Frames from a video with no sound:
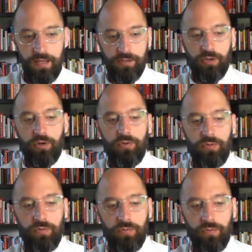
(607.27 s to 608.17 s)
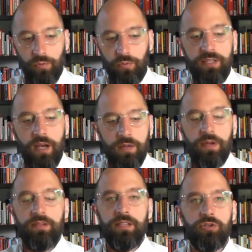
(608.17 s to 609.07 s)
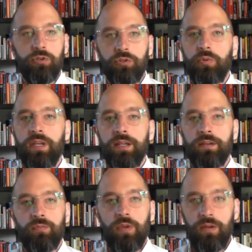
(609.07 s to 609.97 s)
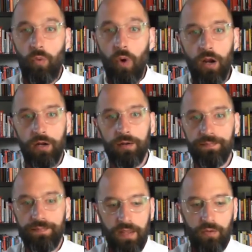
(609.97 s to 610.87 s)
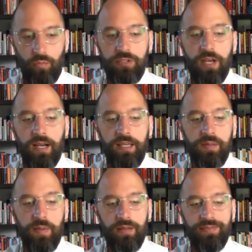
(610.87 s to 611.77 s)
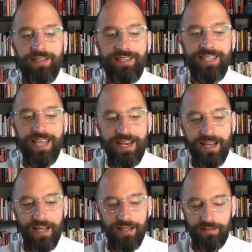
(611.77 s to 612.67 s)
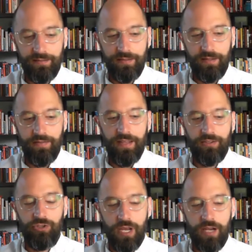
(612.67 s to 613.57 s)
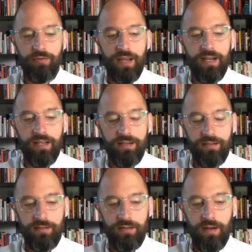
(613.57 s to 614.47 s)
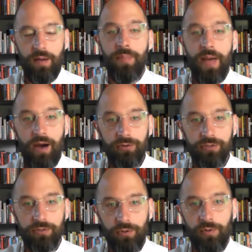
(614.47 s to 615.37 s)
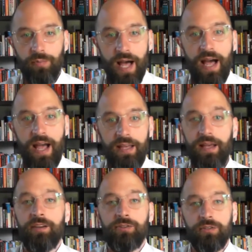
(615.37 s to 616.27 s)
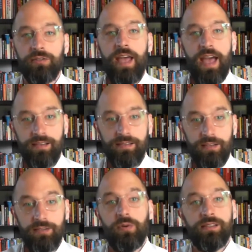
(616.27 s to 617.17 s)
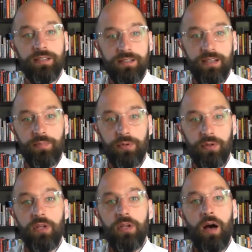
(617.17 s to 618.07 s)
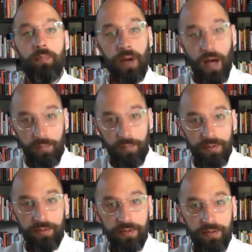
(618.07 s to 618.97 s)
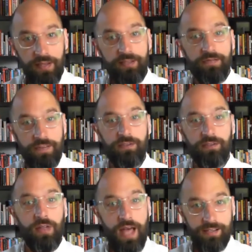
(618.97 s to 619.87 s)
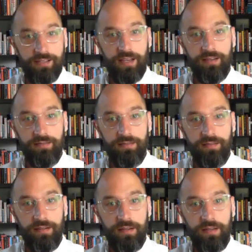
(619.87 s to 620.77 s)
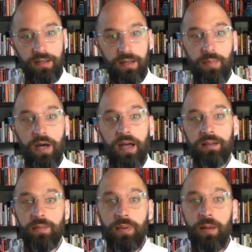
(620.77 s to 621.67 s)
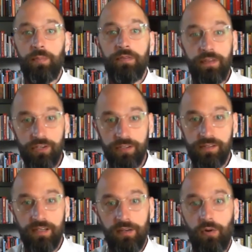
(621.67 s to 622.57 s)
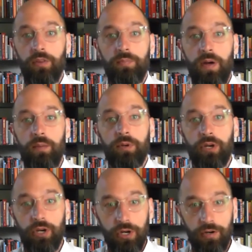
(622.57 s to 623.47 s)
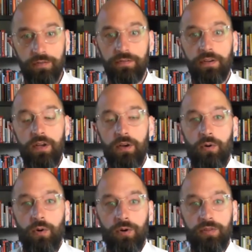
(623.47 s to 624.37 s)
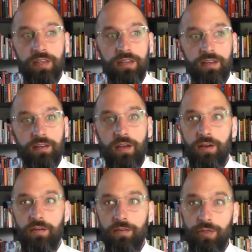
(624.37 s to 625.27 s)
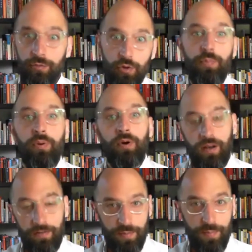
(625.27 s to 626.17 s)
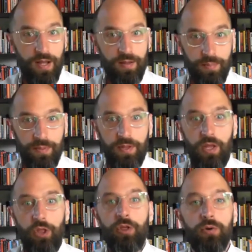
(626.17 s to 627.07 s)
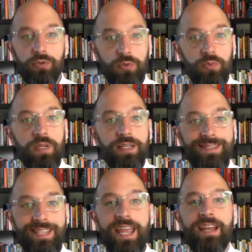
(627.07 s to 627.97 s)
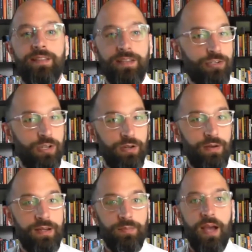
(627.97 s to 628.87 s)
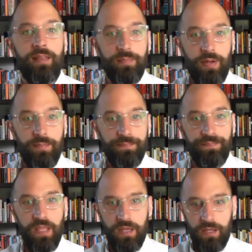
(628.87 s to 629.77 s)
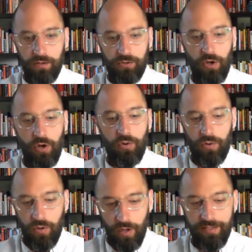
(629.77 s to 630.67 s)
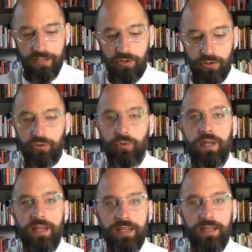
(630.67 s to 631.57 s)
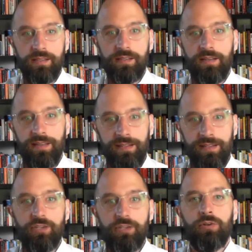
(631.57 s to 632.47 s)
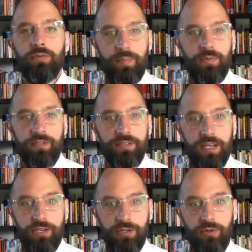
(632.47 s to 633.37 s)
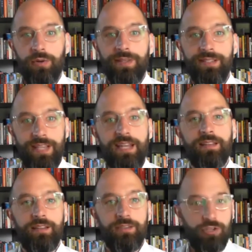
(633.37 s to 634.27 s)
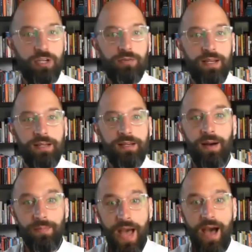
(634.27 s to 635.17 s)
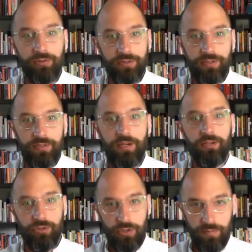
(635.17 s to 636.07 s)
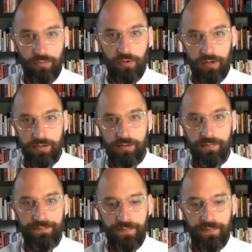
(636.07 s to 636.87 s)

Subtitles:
So when we talk about digital twin in water, we're talking about the data that's generated about or by a certain asset. So as an example, a pump is a physical asset, but the pump efficiency or the pump curve or the throughput of a pump, those would be data that's generated by the pump. So a digital twin is the digital representation or the data that's generated about a treatment works.